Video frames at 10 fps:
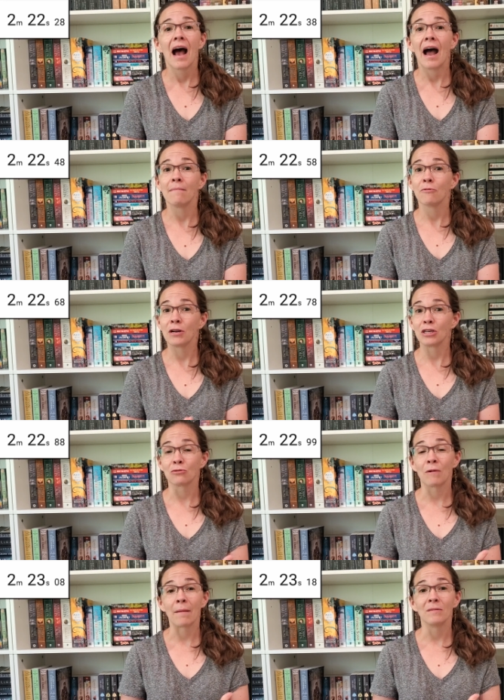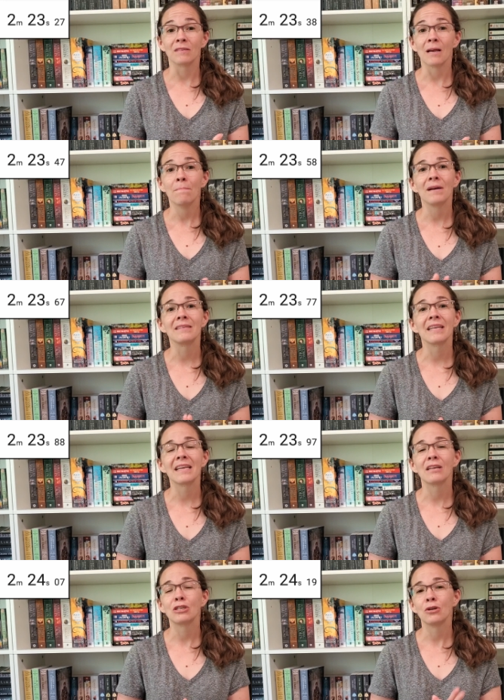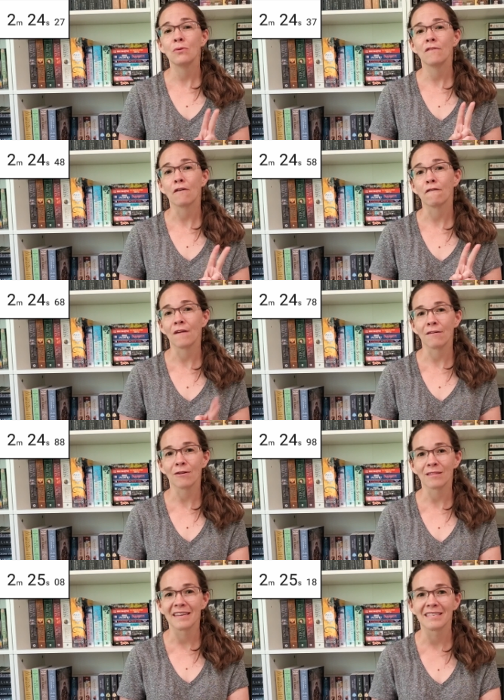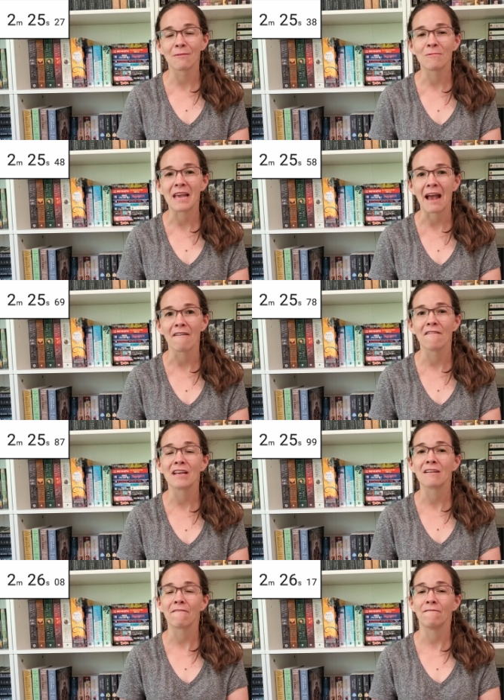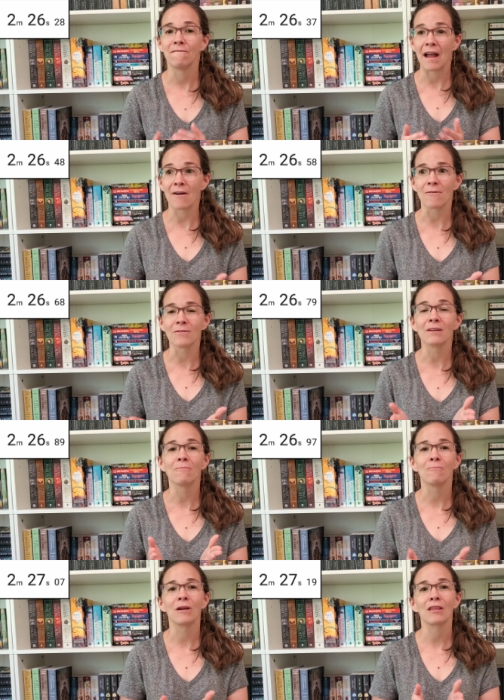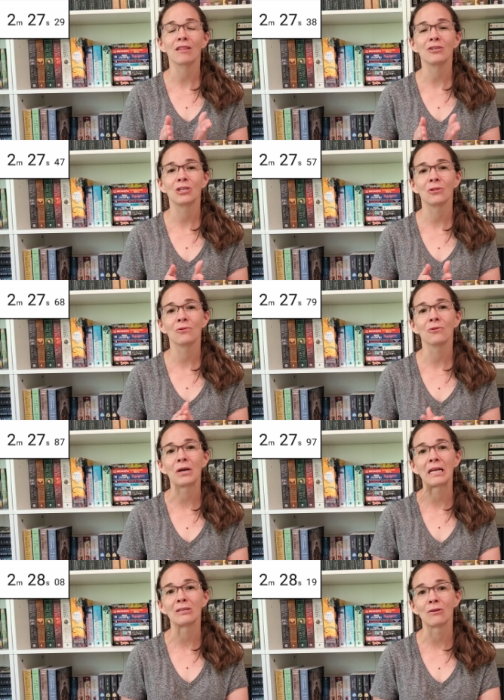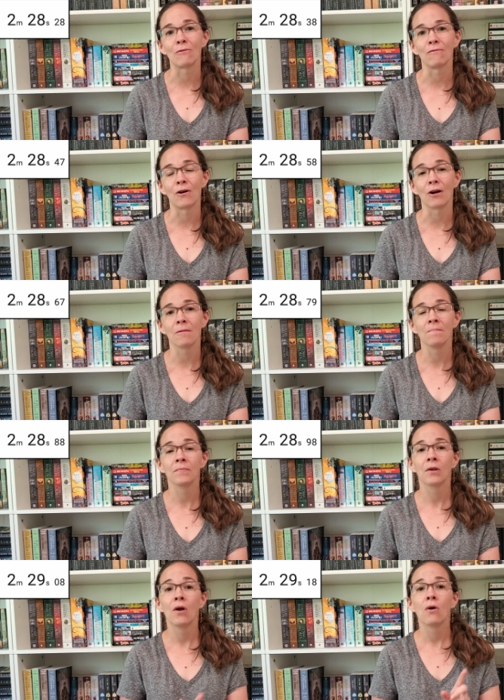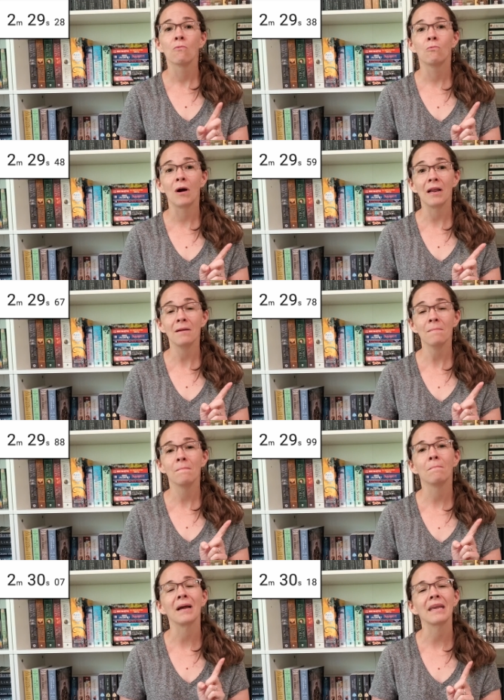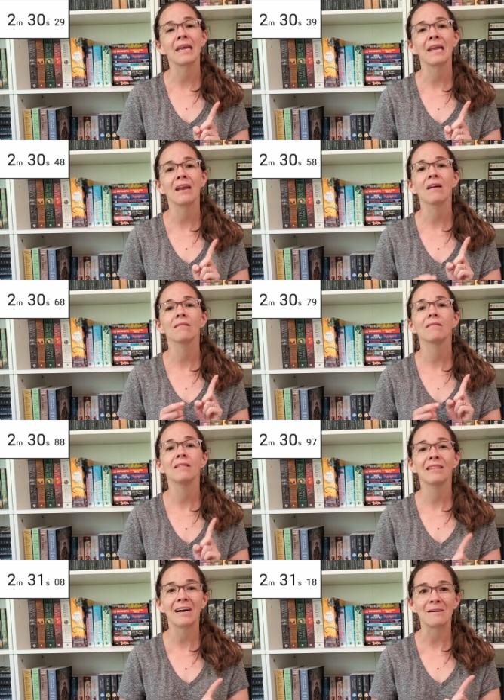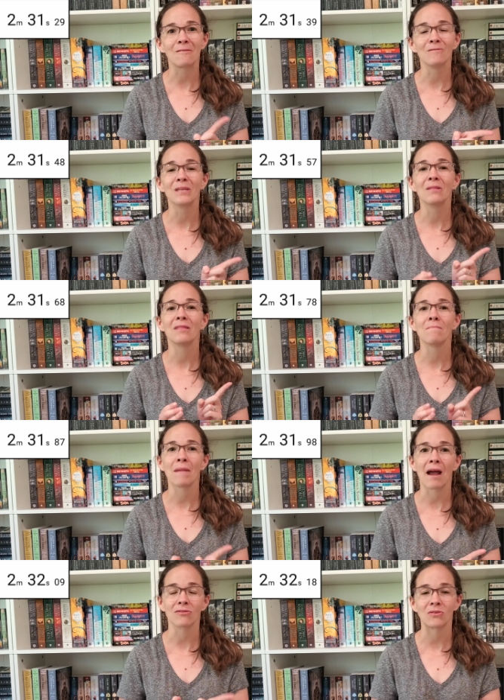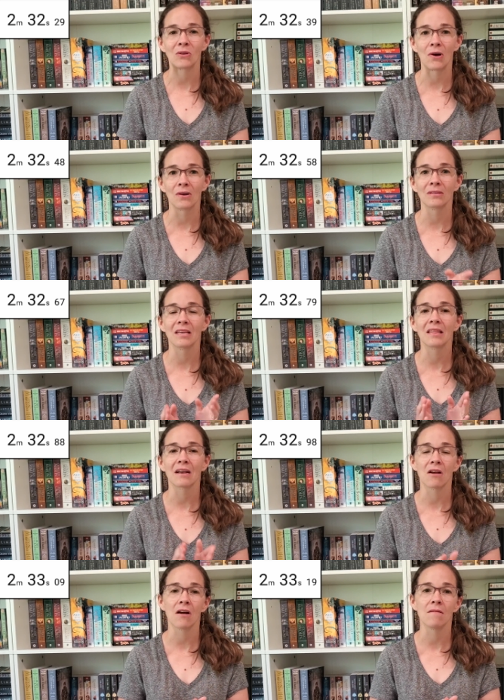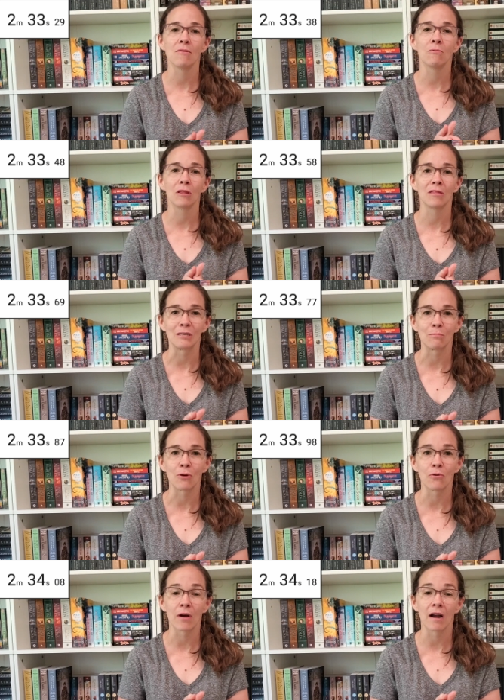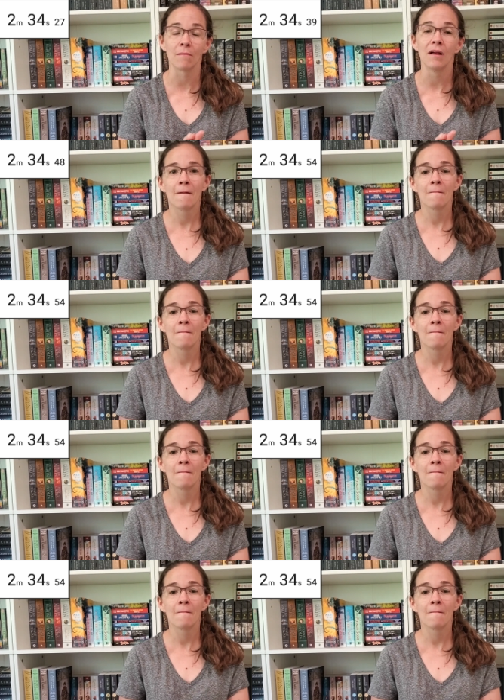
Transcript: I'm going to just wrap this up by saying two of our favorite things that we have found with Schiller Learning so far. One, my kid loves the math songs that come with this program.